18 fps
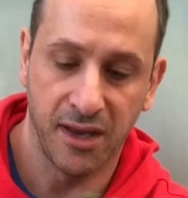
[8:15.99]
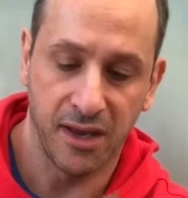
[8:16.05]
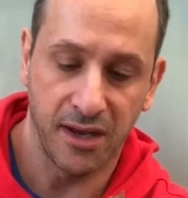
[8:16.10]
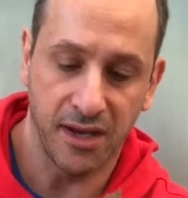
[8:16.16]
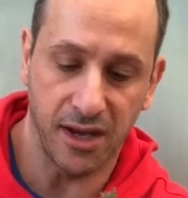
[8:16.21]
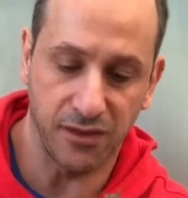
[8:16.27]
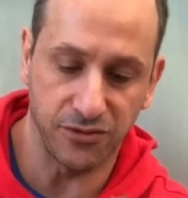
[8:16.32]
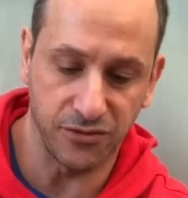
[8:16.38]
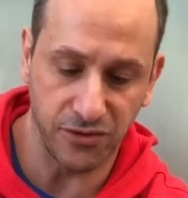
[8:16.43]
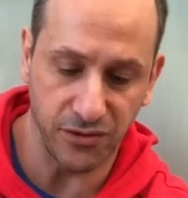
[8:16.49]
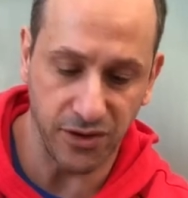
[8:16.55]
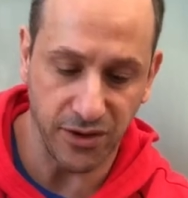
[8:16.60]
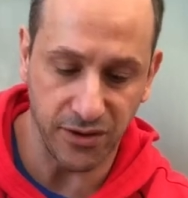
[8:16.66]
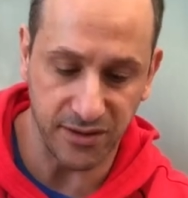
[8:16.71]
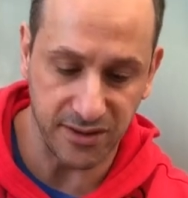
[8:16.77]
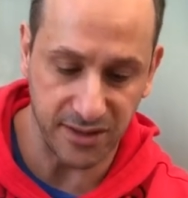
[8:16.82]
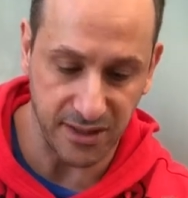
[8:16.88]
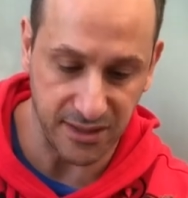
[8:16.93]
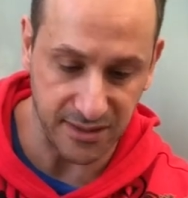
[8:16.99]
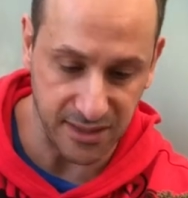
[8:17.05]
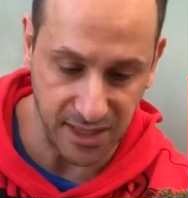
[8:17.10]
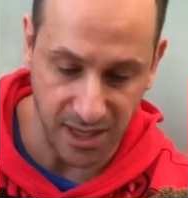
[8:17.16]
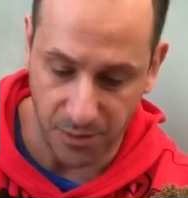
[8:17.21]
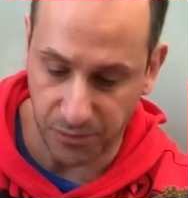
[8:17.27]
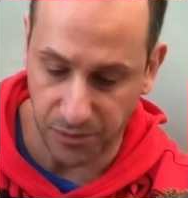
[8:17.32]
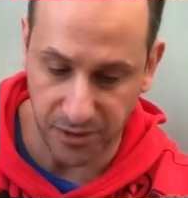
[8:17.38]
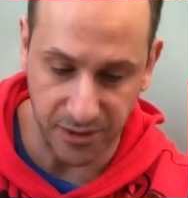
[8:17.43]
Now I do notice there's a
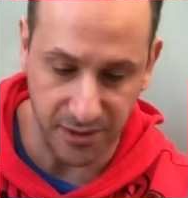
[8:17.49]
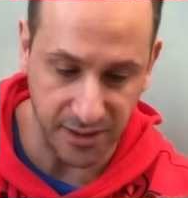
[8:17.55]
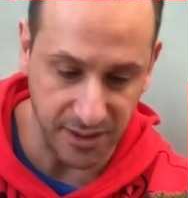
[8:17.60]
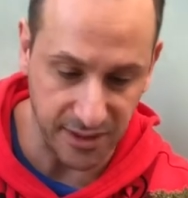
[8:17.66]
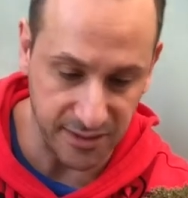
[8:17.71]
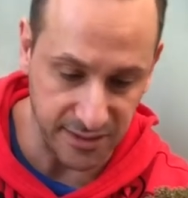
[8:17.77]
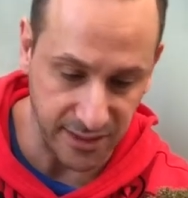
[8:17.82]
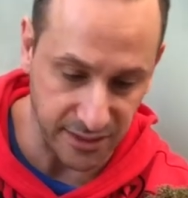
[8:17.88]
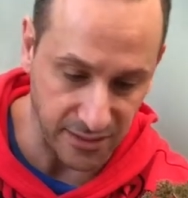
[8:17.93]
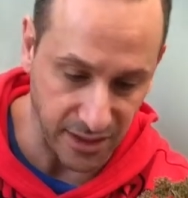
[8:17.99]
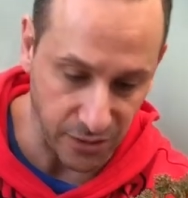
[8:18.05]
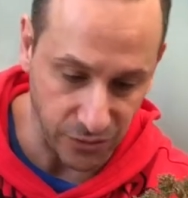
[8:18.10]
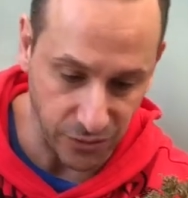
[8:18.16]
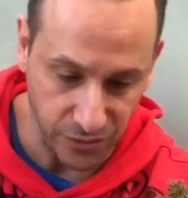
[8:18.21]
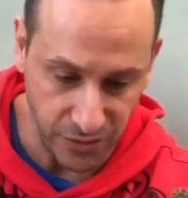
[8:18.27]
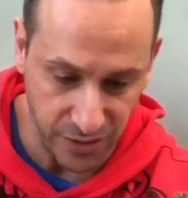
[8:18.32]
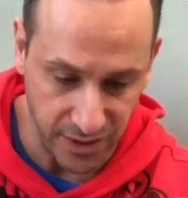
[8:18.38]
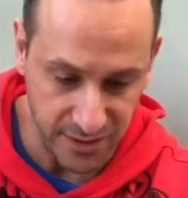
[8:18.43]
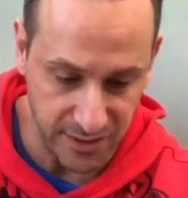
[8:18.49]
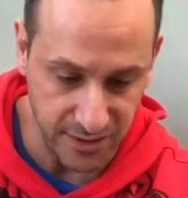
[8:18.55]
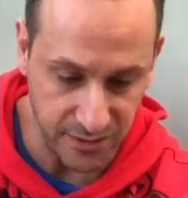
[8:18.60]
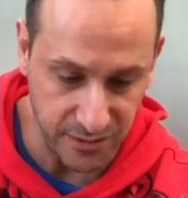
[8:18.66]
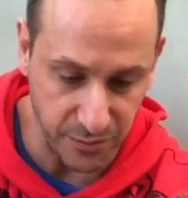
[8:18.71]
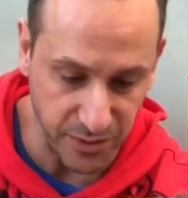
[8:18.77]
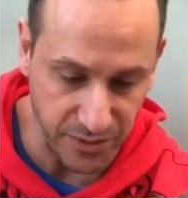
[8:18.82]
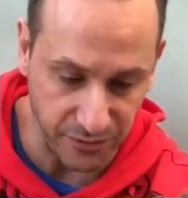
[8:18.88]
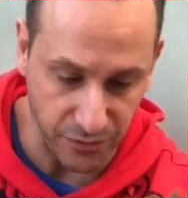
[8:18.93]
couple of things that don't look nice. There's a
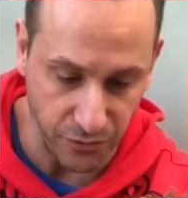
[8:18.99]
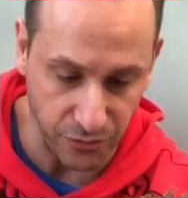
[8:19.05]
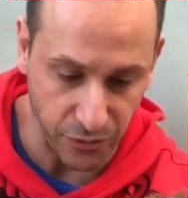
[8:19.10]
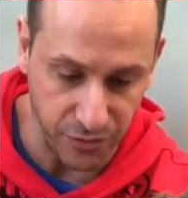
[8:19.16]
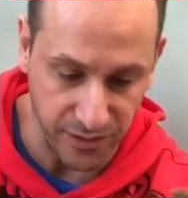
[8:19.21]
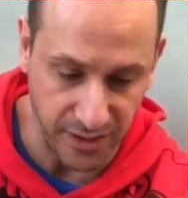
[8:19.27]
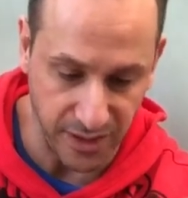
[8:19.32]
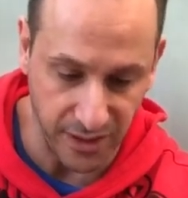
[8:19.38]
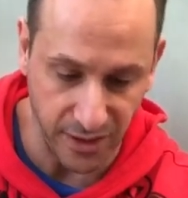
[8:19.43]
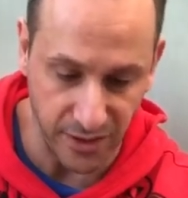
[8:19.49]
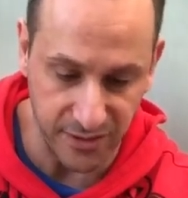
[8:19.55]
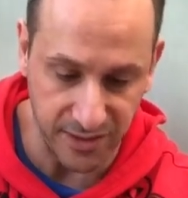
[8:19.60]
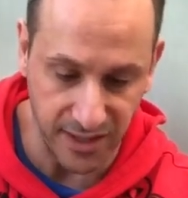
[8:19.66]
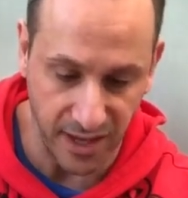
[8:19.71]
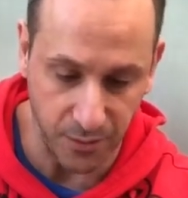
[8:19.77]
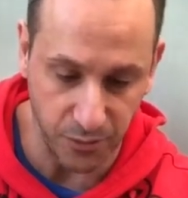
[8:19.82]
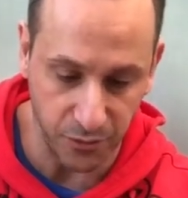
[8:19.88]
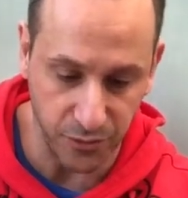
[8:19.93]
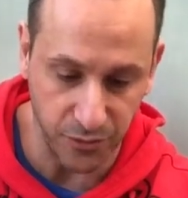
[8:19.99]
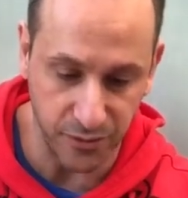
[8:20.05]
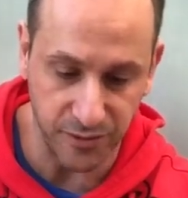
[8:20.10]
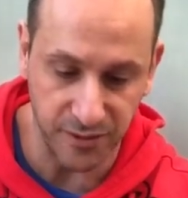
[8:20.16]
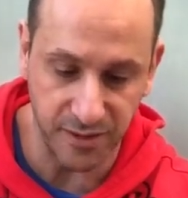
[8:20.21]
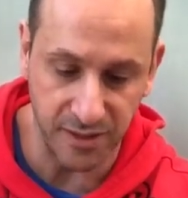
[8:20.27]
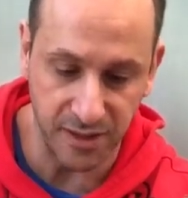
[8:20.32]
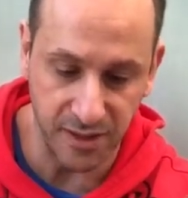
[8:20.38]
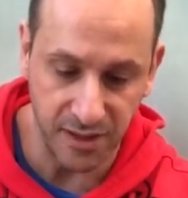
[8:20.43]
bit of a root that goes
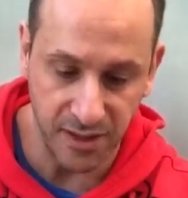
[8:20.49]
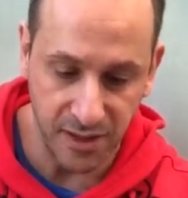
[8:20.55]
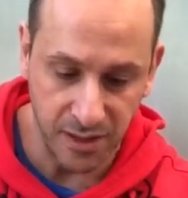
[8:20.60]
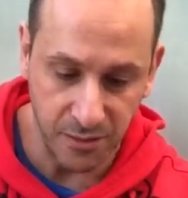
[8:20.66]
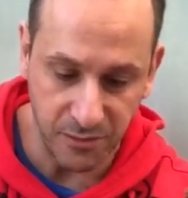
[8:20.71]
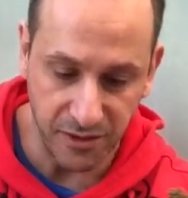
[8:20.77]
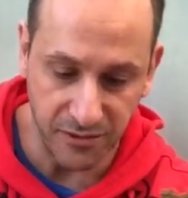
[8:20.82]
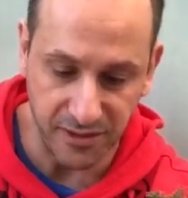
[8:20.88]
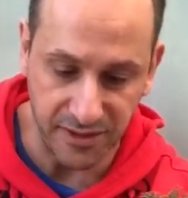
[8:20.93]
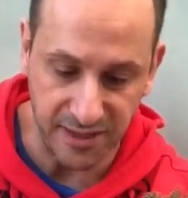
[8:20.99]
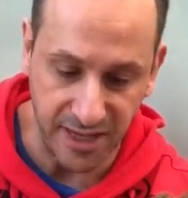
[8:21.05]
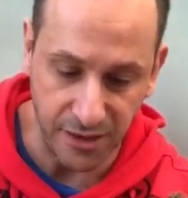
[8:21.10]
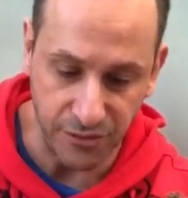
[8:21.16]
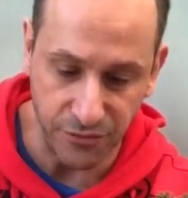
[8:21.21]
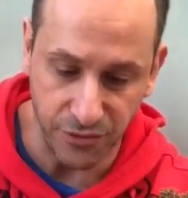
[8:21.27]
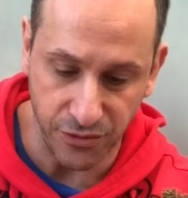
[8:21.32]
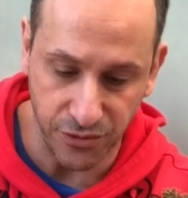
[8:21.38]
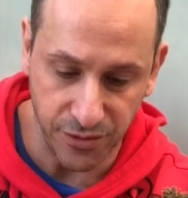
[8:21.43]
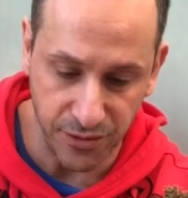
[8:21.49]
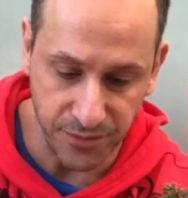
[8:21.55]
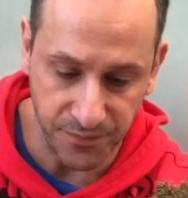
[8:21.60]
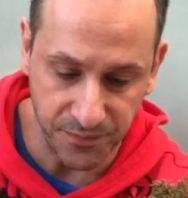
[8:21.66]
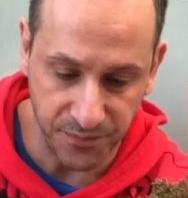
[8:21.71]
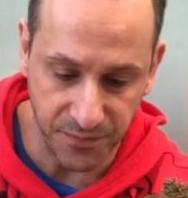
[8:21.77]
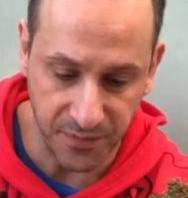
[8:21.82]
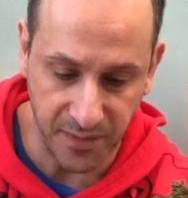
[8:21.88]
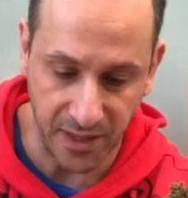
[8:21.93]
upwards, a bit of a dead root.
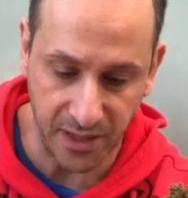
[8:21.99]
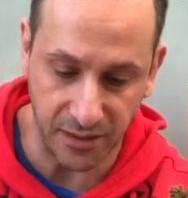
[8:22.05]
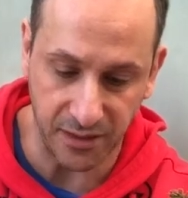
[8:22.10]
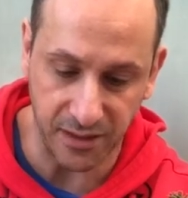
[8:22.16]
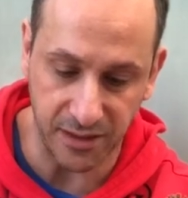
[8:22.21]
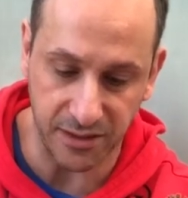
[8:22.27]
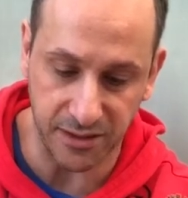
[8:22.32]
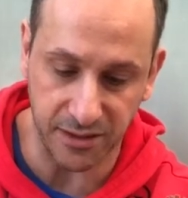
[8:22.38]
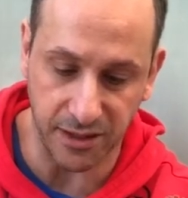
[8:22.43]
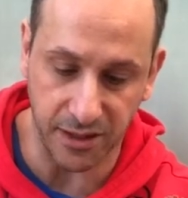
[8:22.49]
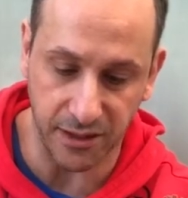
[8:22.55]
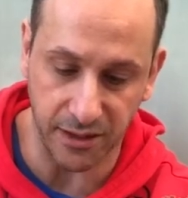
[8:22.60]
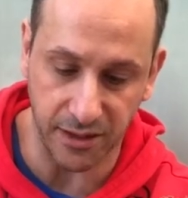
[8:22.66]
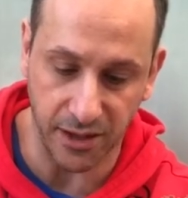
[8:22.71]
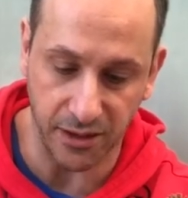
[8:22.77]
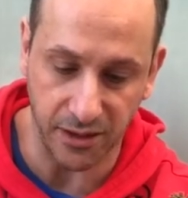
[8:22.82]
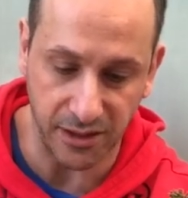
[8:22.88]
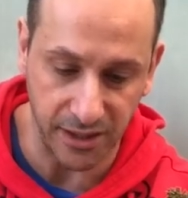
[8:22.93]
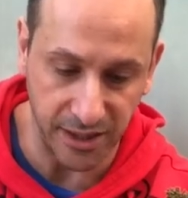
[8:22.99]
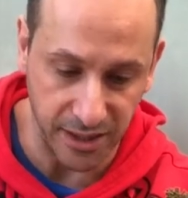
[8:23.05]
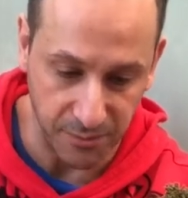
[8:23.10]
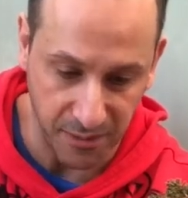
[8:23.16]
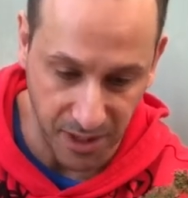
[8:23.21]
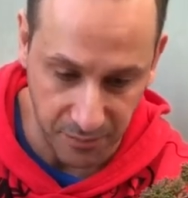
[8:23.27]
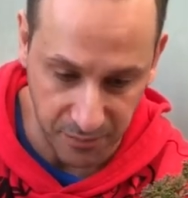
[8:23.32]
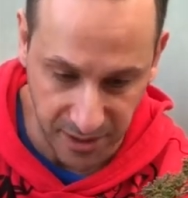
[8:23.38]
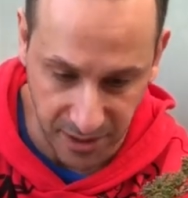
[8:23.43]
And I'm just going to go clean them
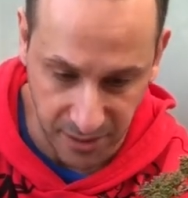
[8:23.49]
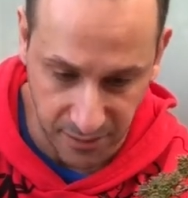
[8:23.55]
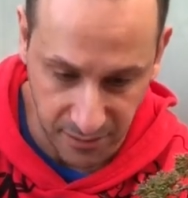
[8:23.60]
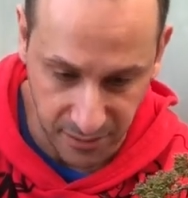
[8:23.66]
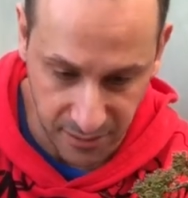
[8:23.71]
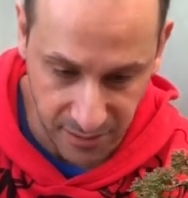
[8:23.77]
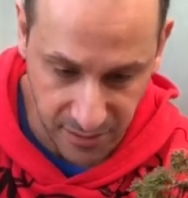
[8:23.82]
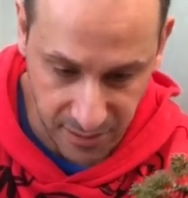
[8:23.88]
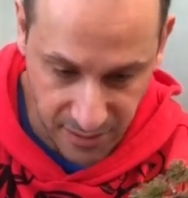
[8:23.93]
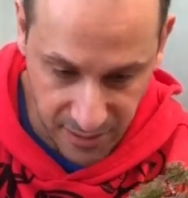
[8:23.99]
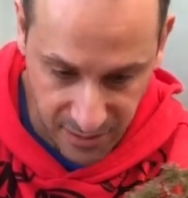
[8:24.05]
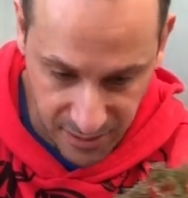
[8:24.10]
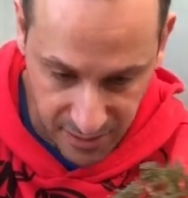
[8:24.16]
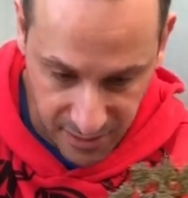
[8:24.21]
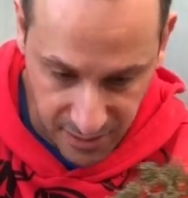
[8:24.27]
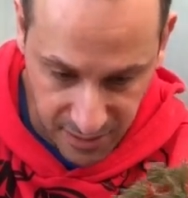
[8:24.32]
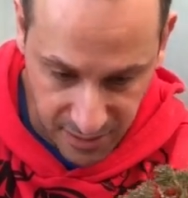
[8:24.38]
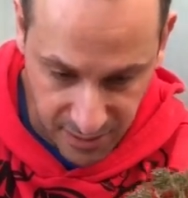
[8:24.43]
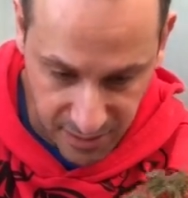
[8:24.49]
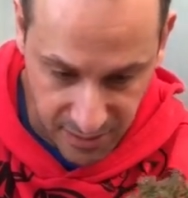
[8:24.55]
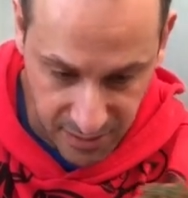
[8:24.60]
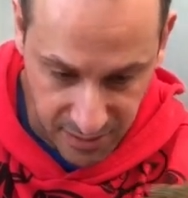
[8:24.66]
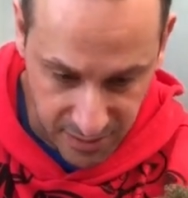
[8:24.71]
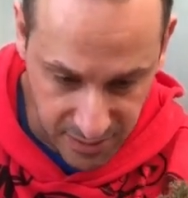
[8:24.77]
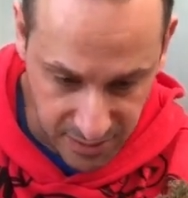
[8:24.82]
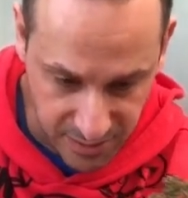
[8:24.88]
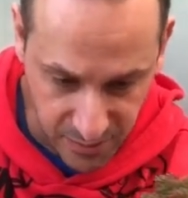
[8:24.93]
up now.
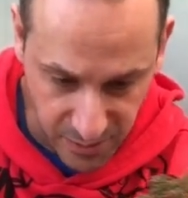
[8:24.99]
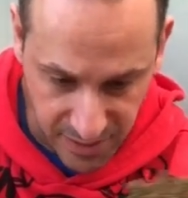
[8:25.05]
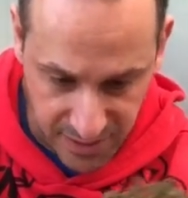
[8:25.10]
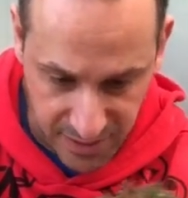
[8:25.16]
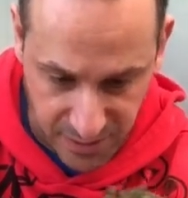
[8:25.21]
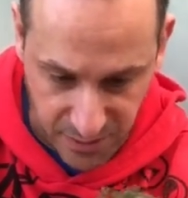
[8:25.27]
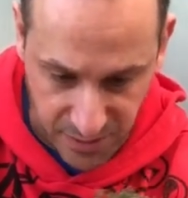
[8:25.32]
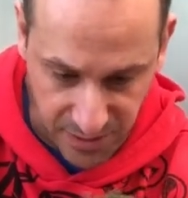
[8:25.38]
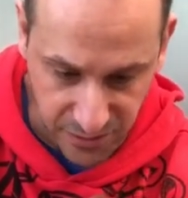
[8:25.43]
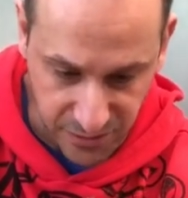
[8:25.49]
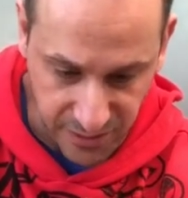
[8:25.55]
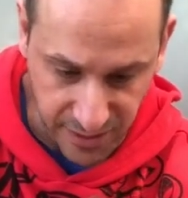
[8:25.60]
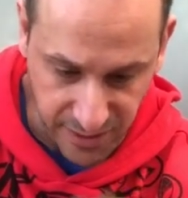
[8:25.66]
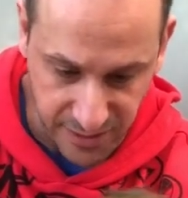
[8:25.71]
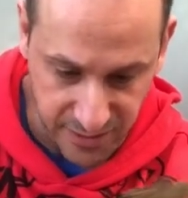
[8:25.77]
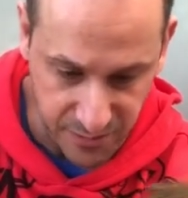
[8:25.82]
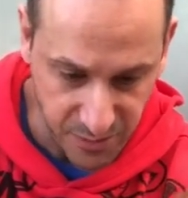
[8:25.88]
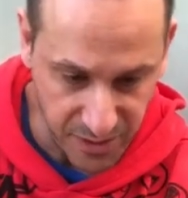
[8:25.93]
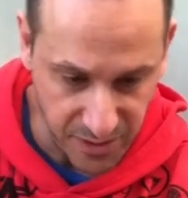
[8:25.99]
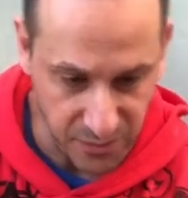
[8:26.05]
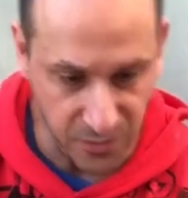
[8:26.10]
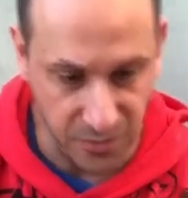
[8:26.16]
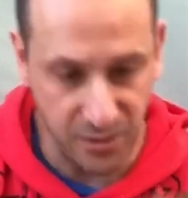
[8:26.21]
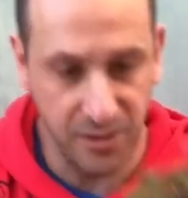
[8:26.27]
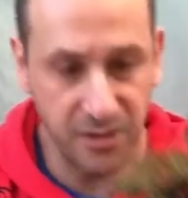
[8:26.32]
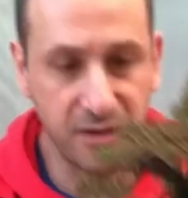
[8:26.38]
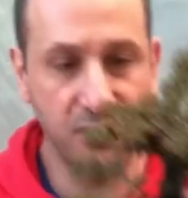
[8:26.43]
This one looks like it's
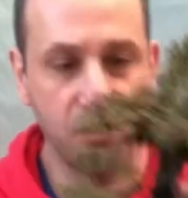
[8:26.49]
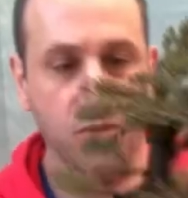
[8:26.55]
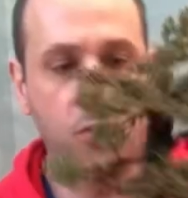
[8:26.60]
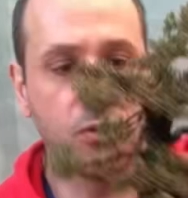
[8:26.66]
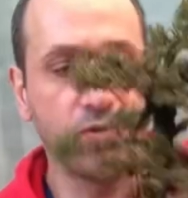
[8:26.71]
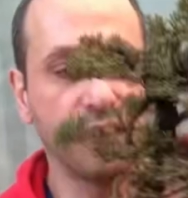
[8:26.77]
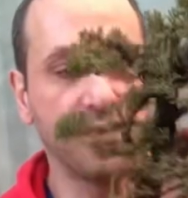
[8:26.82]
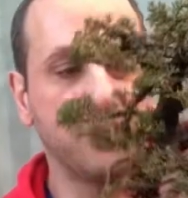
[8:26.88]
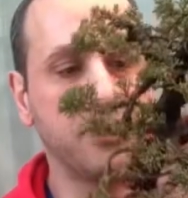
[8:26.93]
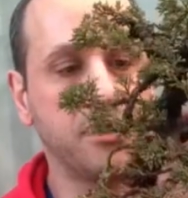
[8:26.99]
a bit awkward.